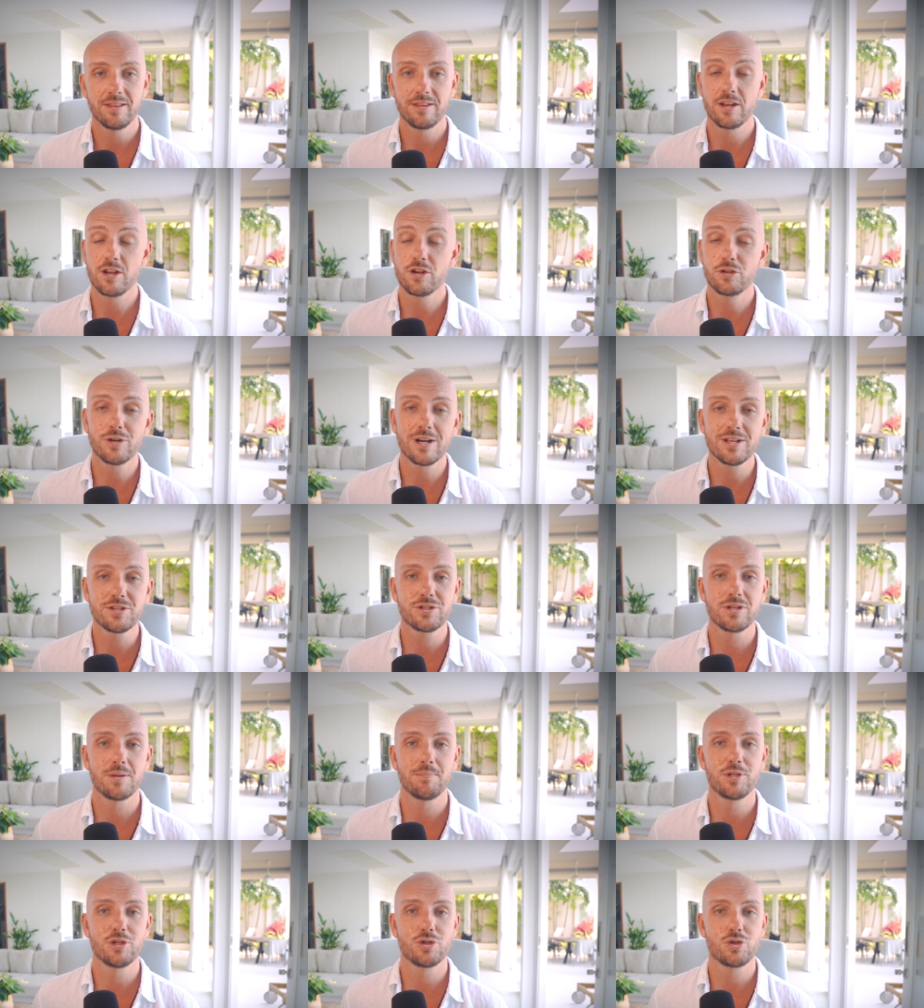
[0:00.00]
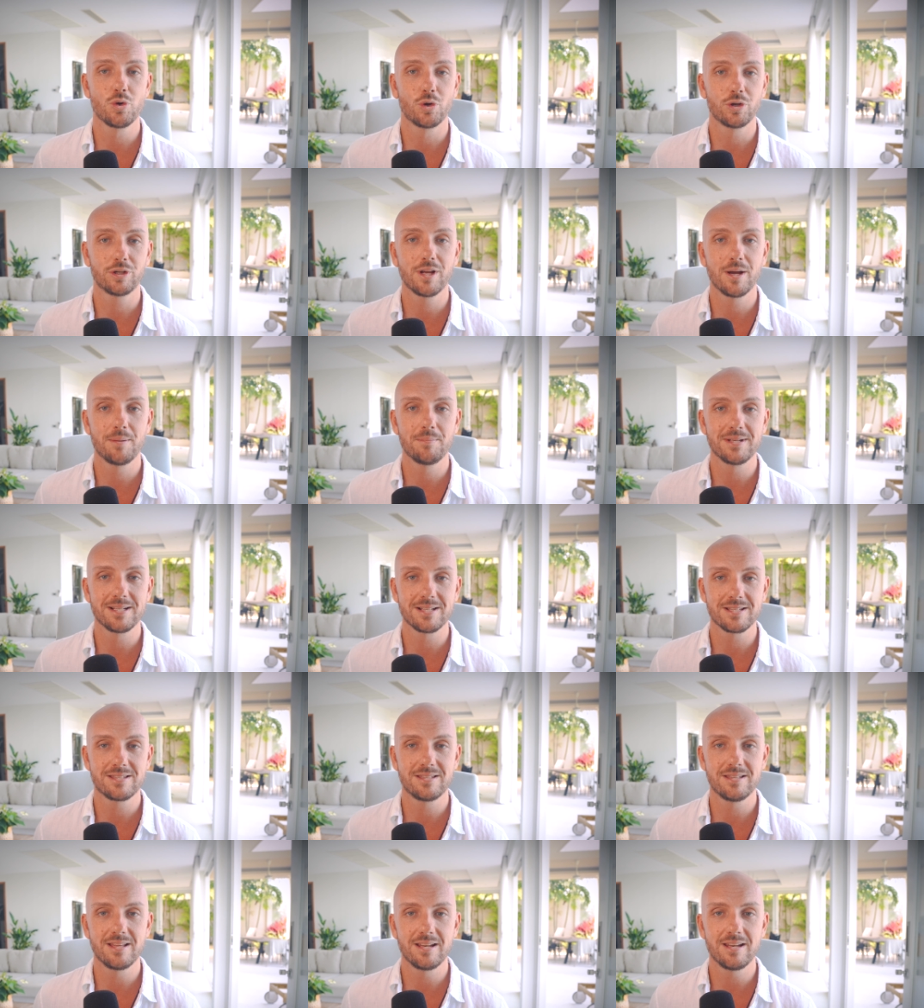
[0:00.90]
that address some of the
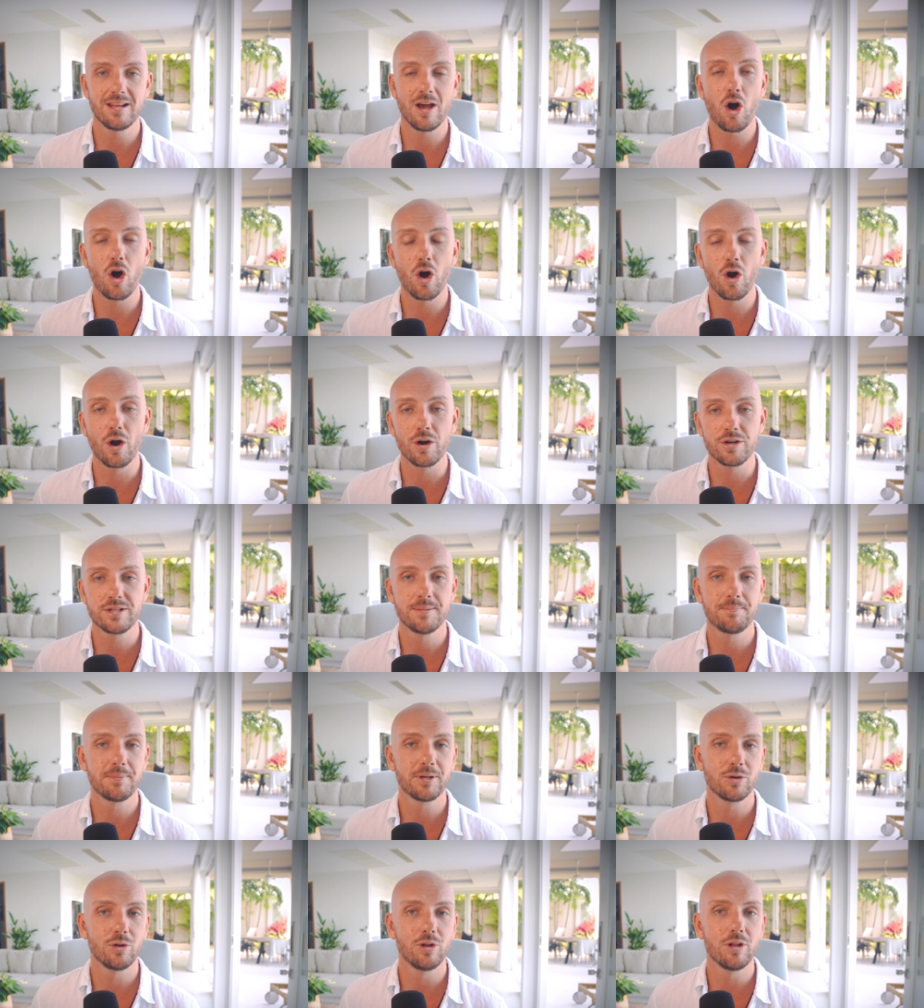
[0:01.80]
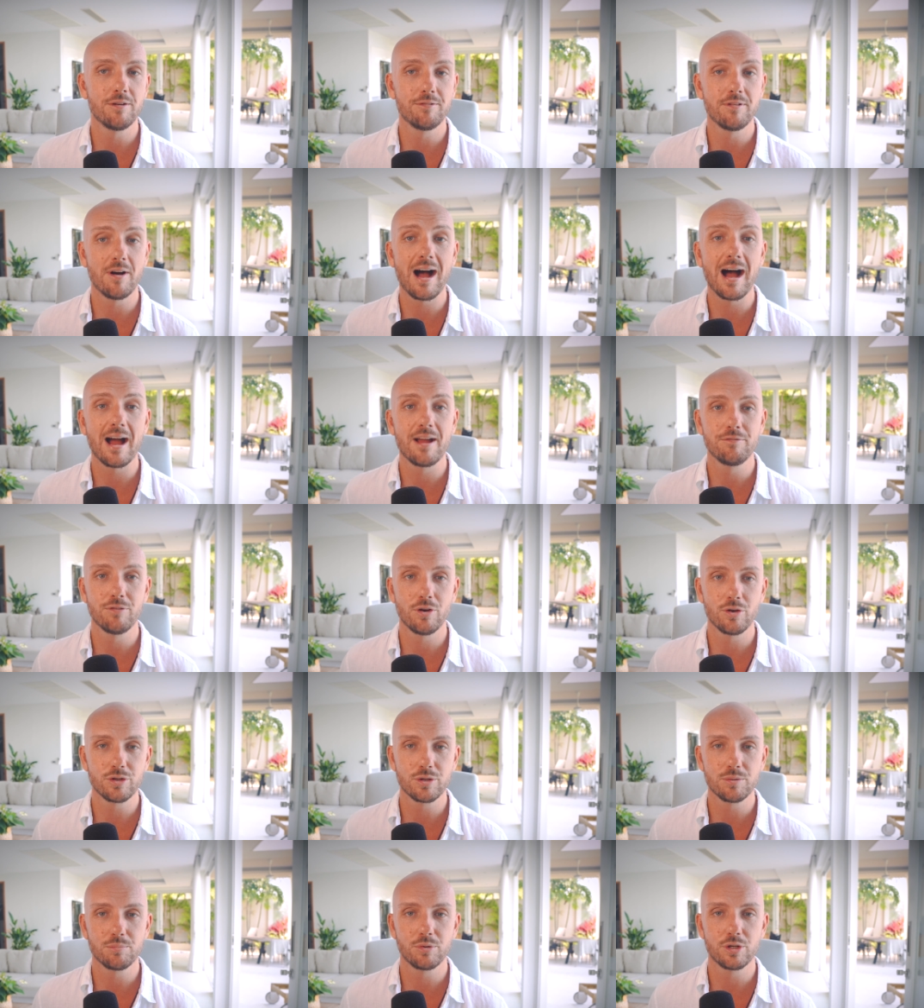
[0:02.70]
shortcomings that are typical of a
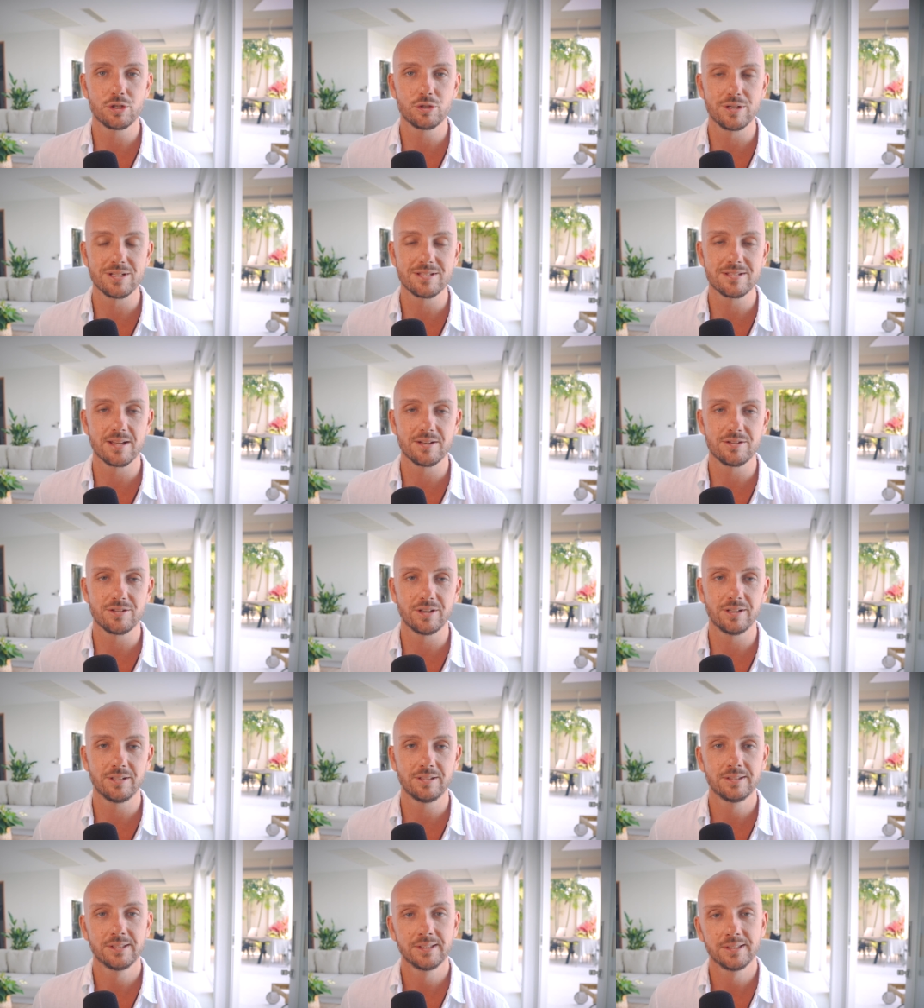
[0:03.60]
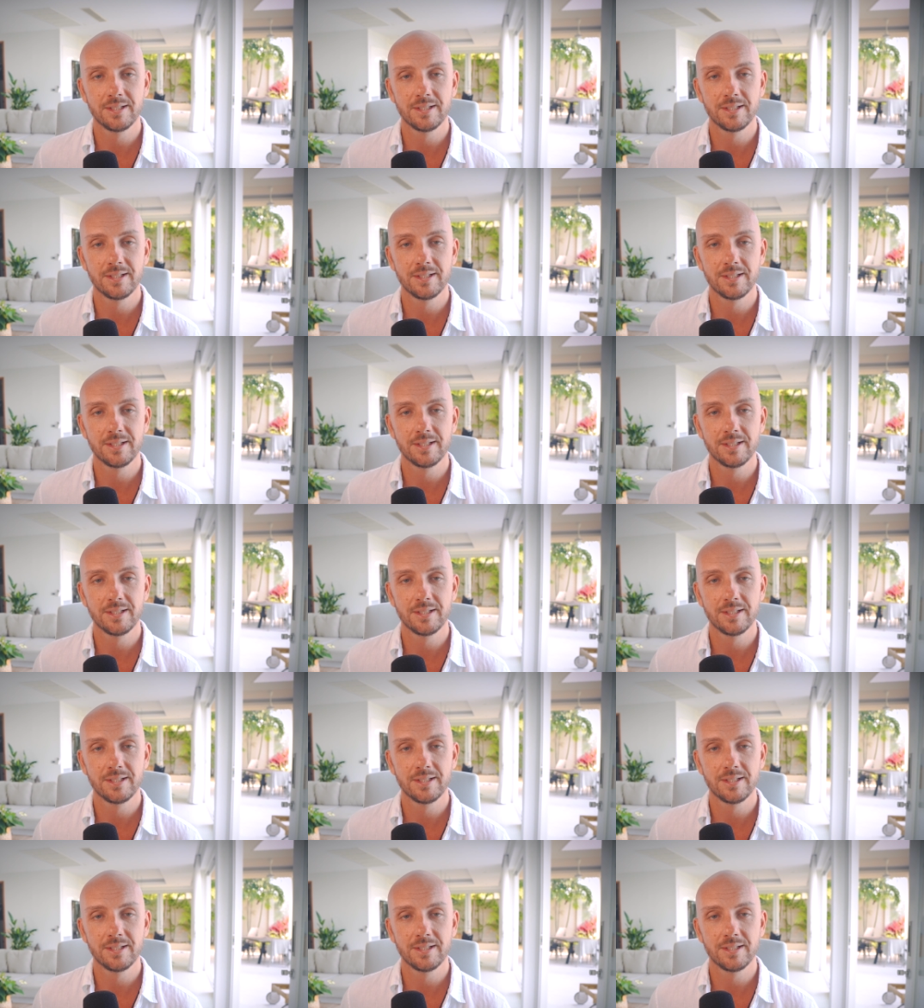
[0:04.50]
high-volume retreat center.